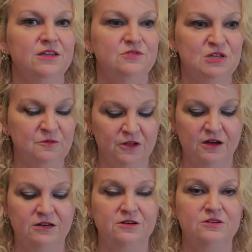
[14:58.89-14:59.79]
YouTube
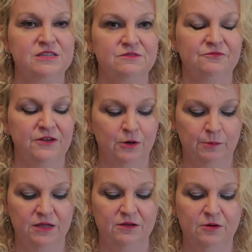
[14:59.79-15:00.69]
vloggers
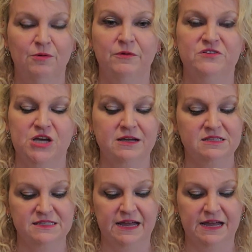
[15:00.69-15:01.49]
film with Jack and